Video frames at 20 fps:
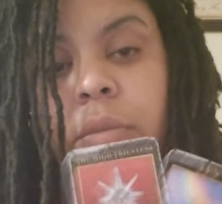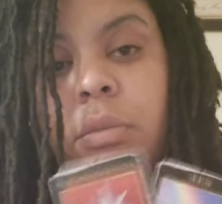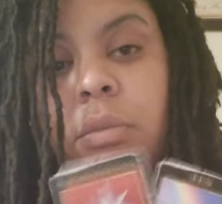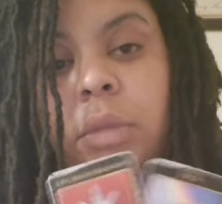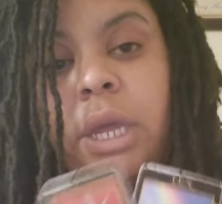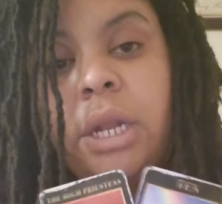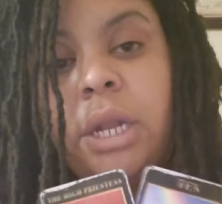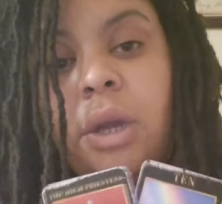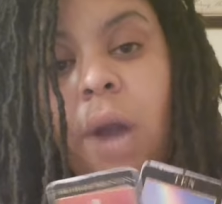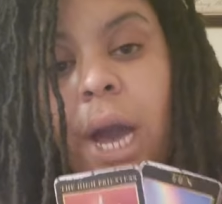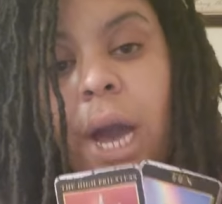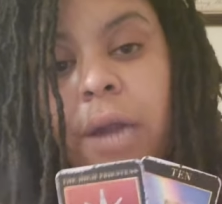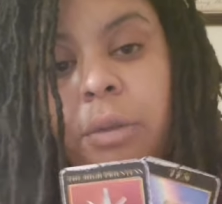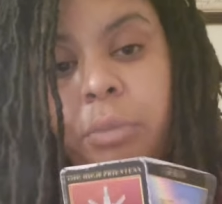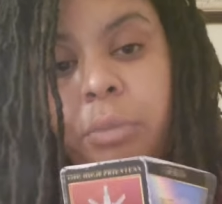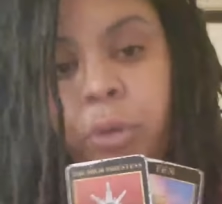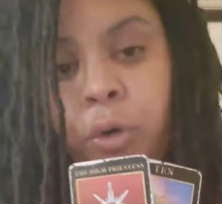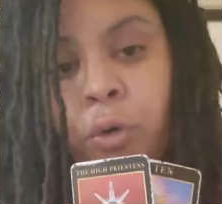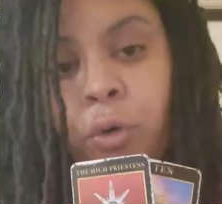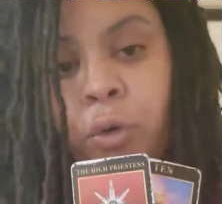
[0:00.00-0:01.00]
They know how to
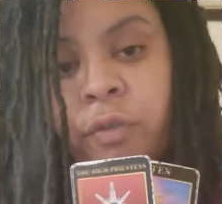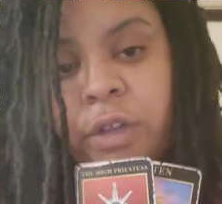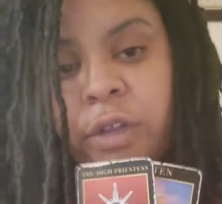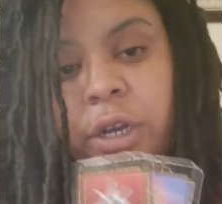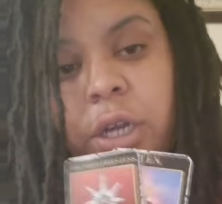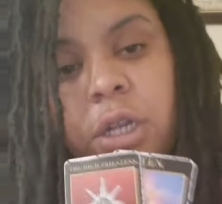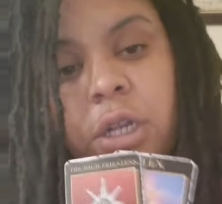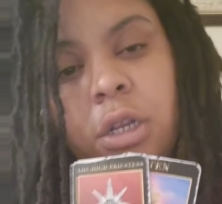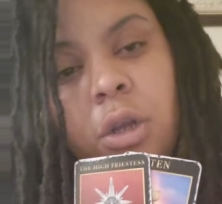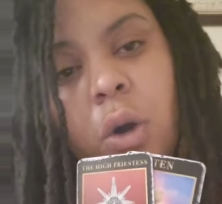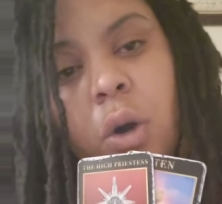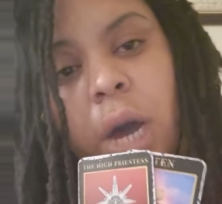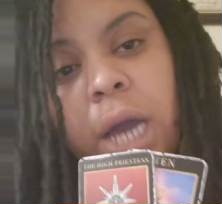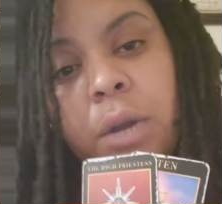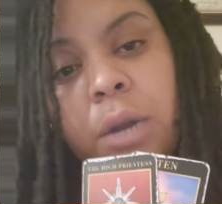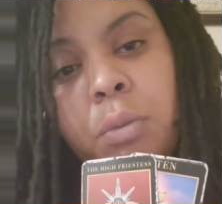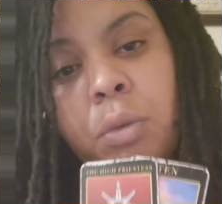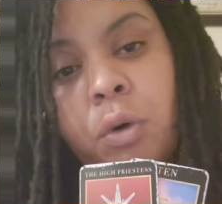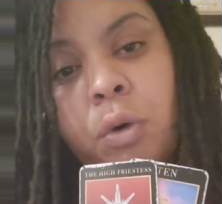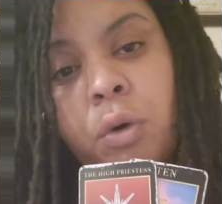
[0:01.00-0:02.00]
move. They're gonna know how
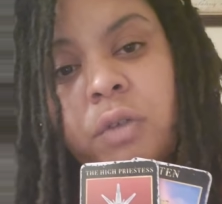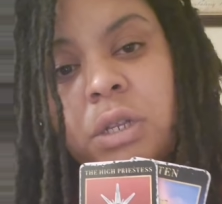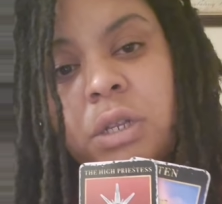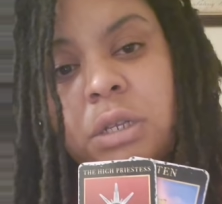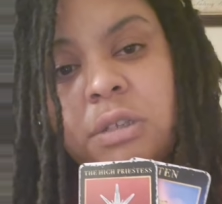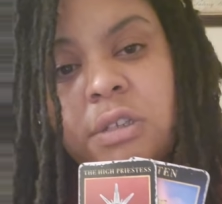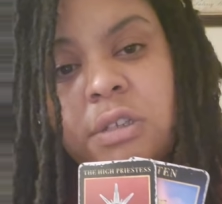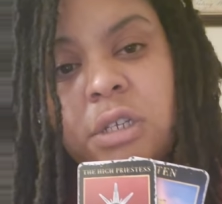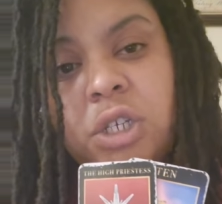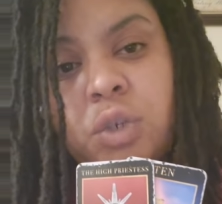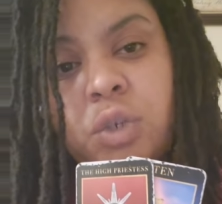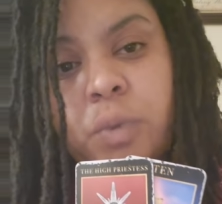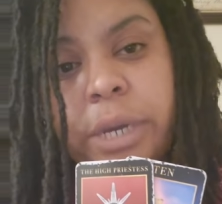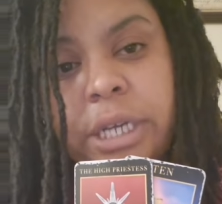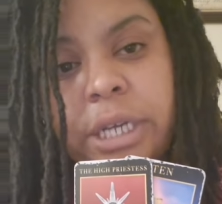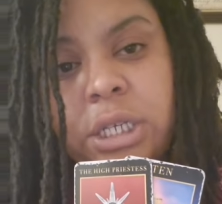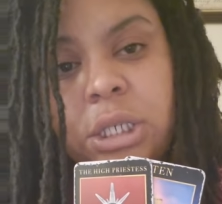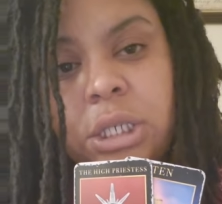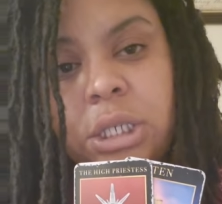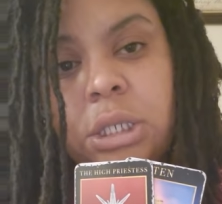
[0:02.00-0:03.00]
to move in this
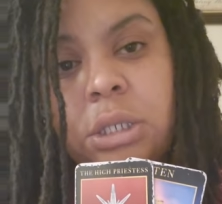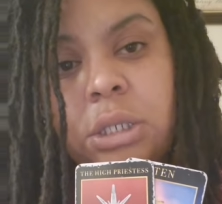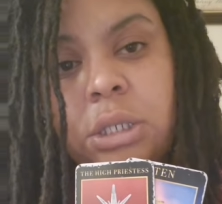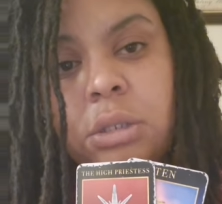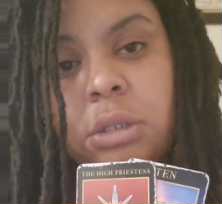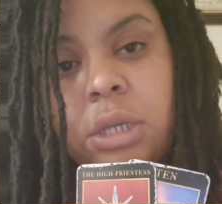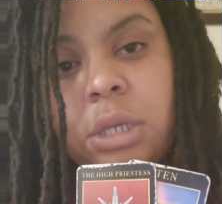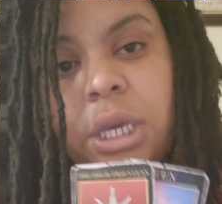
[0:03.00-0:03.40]
situation.